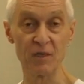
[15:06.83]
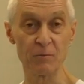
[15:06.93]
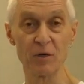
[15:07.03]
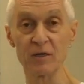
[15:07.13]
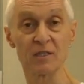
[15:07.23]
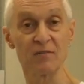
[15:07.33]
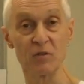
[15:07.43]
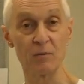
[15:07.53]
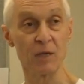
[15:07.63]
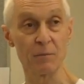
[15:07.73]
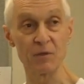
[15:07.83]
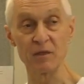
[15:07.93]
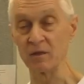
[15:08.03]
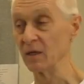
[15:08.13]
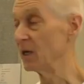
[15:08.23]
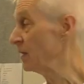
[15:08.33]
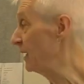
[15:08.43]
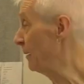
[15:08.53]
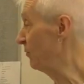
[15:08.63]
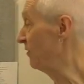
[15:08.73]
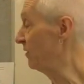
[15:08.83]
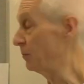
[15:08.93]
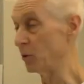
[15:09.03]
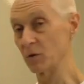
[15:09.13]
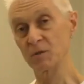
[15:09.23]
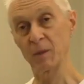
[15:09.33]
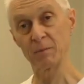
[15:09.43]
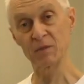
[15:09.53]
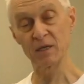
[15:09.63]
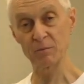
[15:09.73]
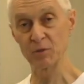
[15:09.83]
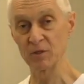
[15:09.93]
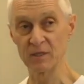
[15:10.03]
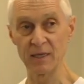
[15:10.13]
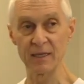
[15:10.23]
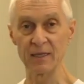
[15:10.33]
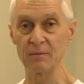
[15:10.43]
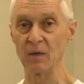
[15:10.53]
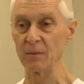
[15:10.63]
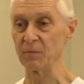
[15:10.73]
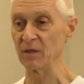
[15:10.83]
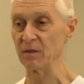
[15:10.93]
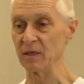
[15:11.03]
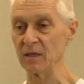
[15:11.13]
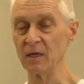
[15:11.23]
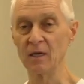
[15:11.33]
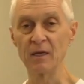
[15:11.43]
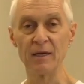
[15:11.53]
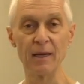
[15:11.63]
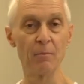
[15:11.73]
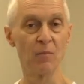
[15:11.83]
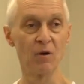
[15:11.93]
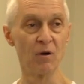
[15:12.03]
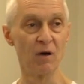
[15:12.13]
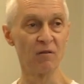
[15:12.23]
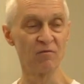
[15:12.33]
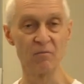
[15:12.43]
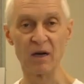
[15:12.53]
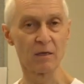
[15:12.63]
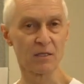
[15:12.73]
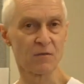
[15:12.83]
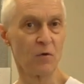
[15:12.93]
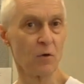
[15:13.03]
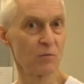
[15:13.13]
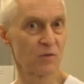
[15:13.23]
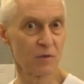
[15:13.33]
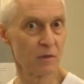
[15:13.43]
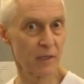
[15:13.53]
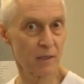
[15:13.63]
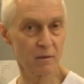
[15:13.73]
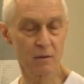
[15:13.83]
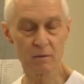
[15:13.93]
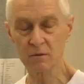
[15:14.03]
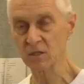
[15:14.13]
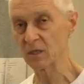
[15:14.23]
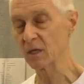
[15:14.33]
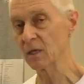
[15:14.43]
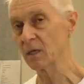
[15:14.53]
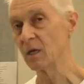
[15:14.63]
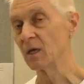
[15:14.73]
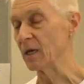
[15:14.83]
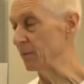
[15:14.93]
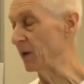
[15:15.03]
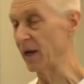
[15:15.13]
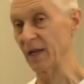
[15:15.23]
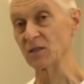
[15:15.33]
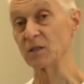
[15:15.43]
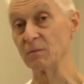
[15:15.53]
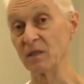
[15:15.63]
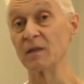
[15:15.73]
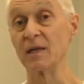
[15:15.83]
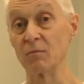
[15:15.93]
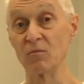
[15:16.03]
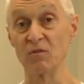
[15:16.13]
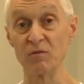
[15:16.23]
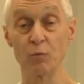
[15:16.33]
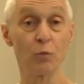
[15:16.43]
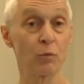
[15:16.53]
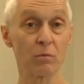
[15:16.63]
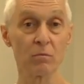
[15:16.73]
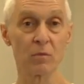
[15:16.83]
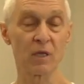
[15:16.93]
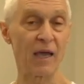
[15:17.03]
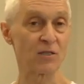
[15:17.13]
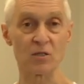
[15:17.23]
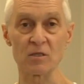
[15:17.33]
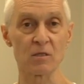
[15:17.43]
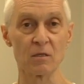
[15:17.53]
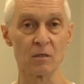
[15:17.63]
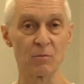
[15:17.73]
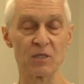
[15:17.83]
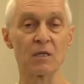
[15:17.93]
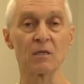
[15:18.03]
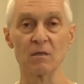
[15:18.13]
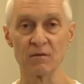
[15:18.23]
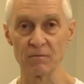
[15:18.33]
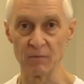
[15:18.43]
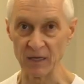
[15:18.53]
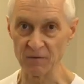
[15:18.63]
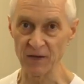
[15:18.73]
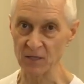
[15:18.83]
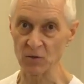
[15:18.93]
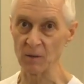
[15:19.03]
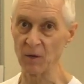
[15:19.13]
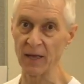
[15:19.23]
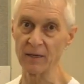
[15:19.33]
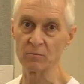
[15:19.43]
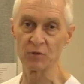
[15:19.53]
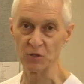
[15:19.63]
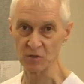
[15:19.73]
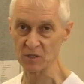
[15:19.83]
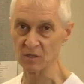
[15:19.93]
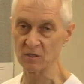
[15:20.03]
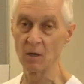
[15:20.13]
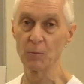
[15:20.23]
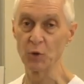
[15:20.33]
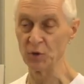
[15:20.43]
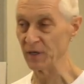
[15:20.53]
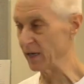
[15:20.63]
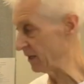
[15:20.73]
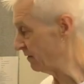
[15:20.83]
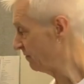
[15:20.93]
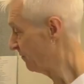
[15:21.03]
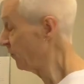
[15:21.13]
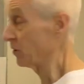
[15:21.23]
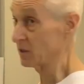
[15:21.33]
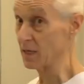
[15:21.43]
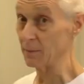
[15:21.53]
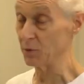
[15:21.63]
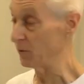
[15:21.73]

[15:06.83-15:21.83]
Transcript: Productivity might be the number of reports pumped out per day, might be the number of mindless forms filled out each day, it might actually be the number of gadgets that a particular manufacturing plant produces per day, for example.